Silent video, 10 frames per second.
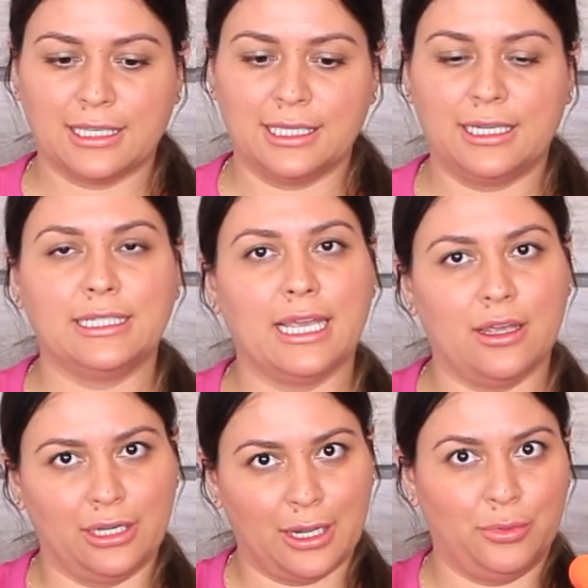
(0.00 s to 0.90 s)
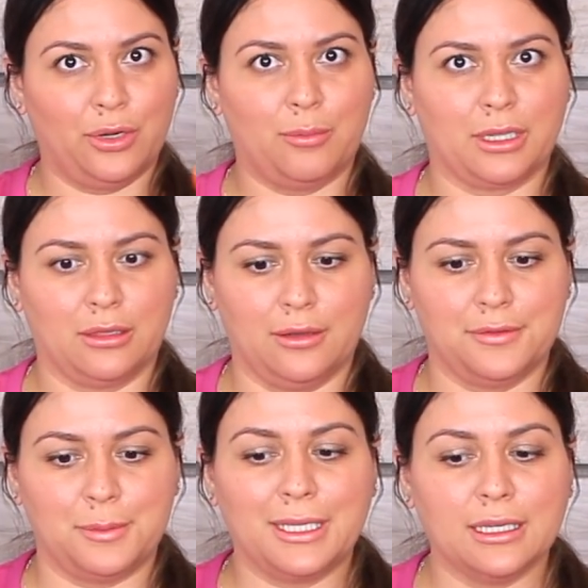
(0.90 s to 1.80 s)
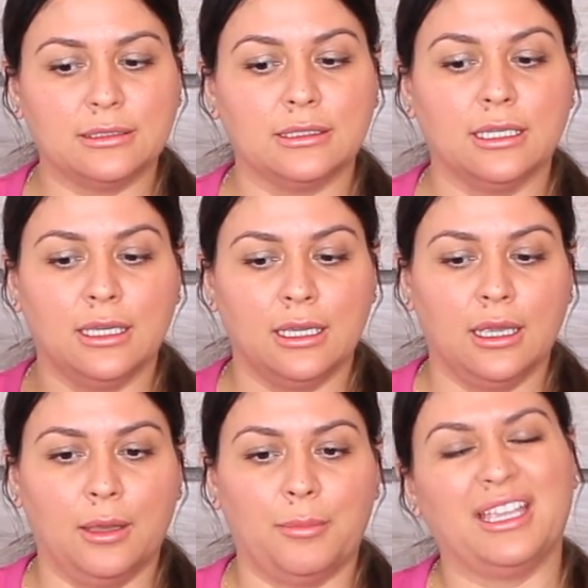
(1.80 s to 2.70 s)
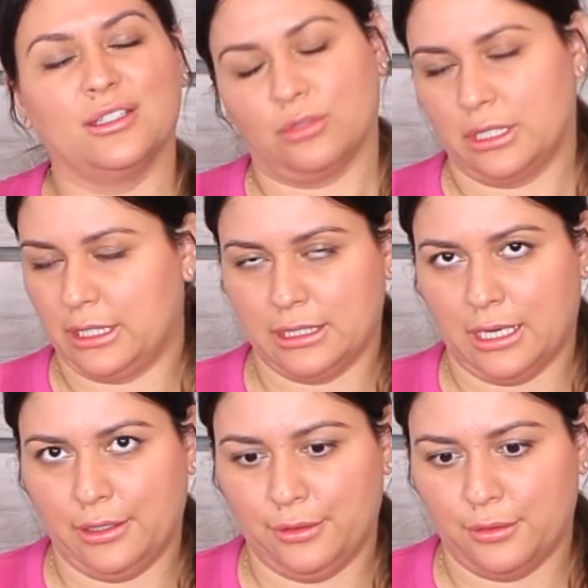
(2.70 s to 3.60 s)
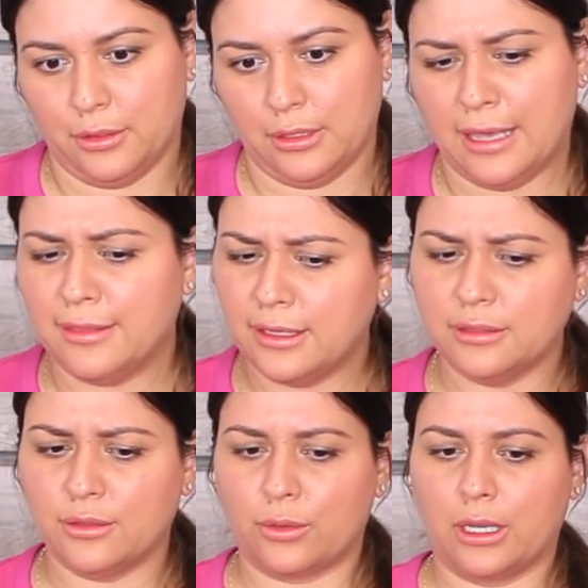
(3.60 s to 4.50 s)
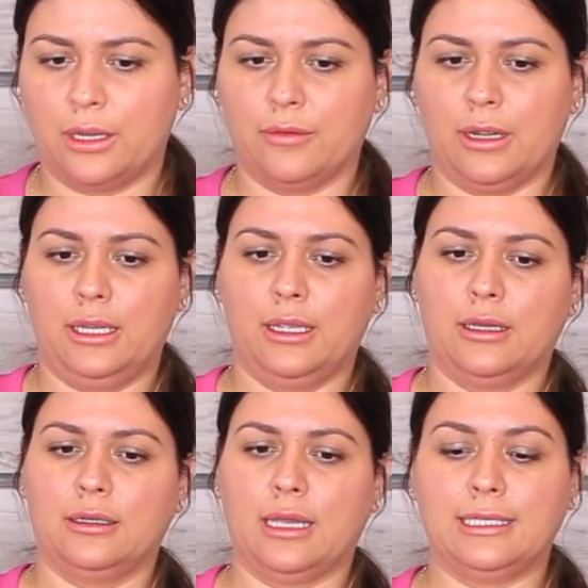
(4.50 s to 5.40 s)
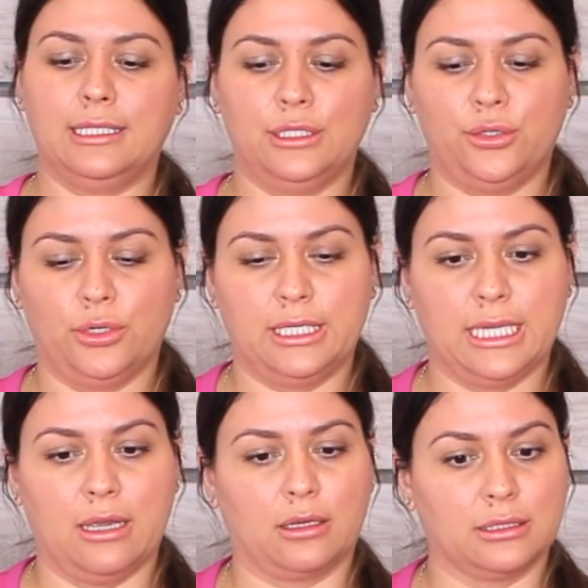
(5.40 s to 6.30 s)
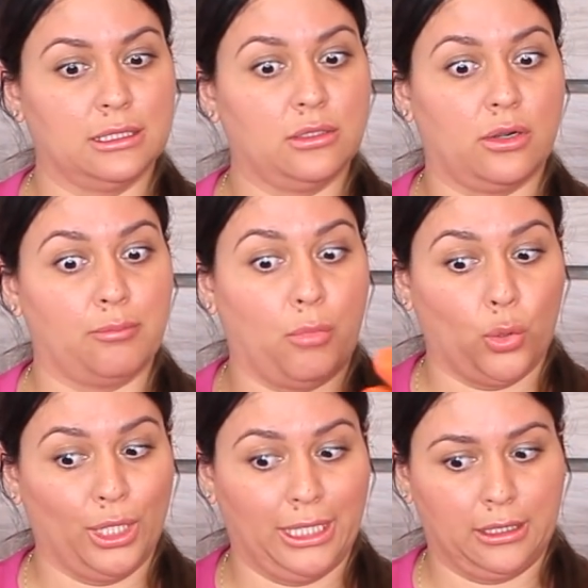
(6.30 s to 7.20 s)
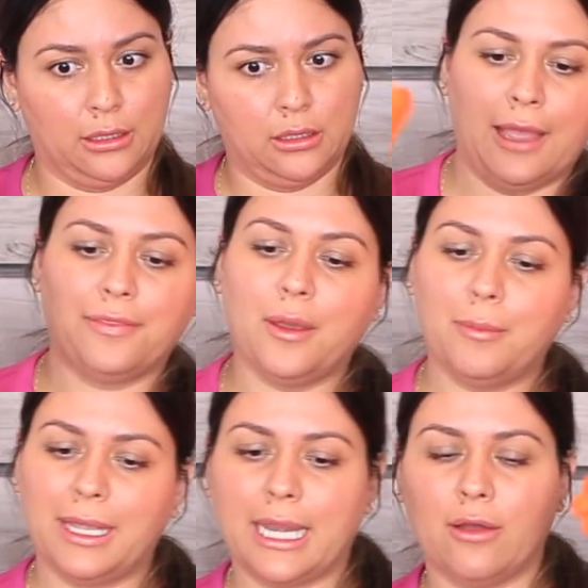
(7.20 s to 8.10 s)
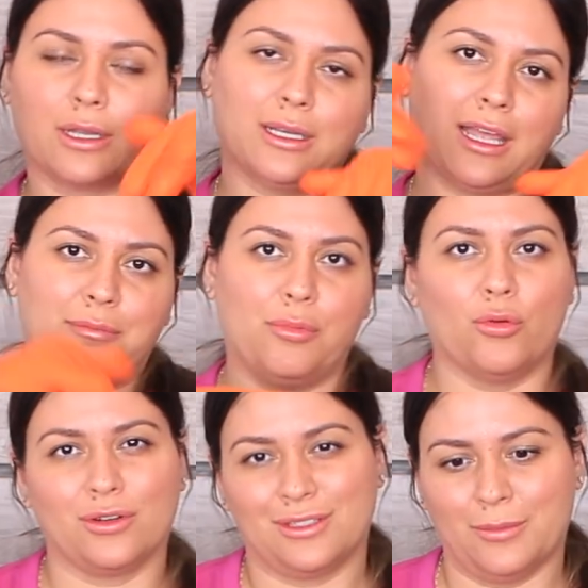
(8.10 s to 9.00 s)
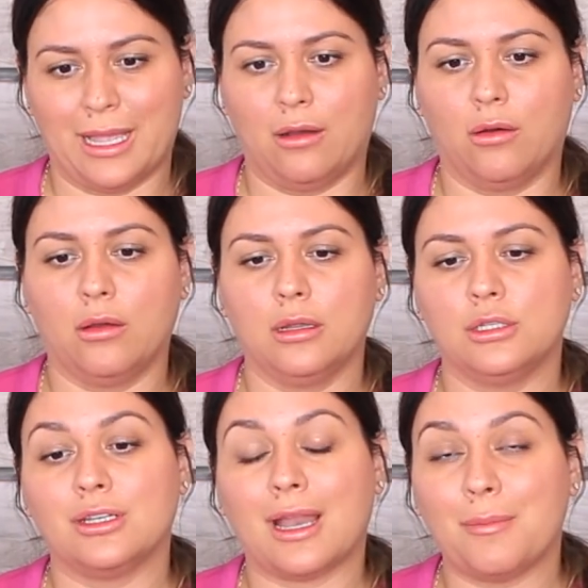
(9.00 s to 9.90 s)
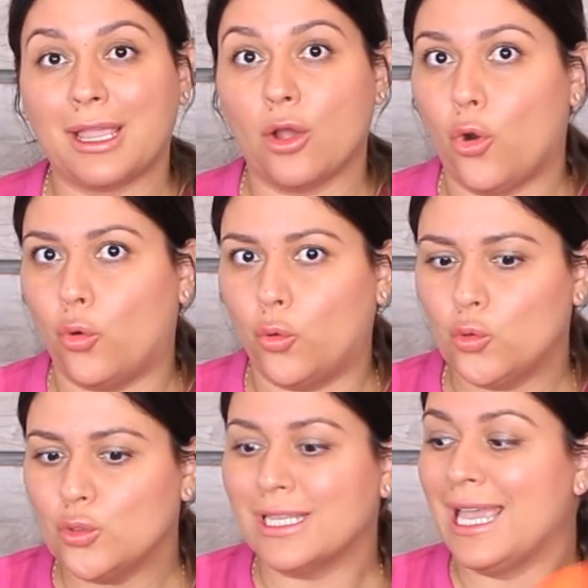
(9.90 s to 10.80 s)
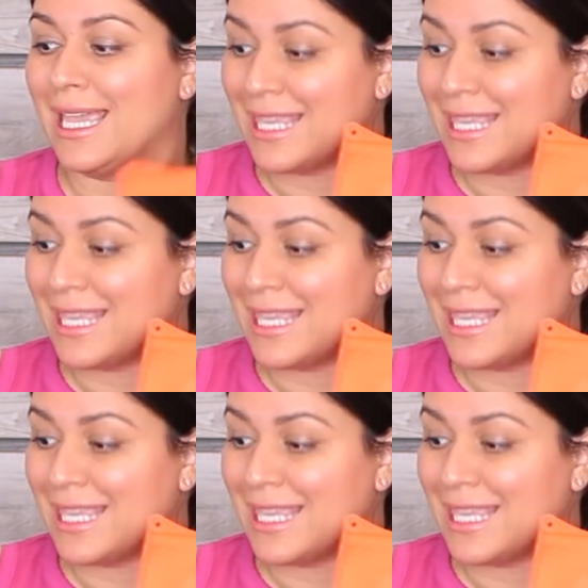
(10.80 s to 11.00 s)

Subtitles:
I set it down and I put on my gloves because my hands are getting tired. I think it's okay, right? I did turn it down because it started boiling. I thought by now I could like pour some out. Should I make holes?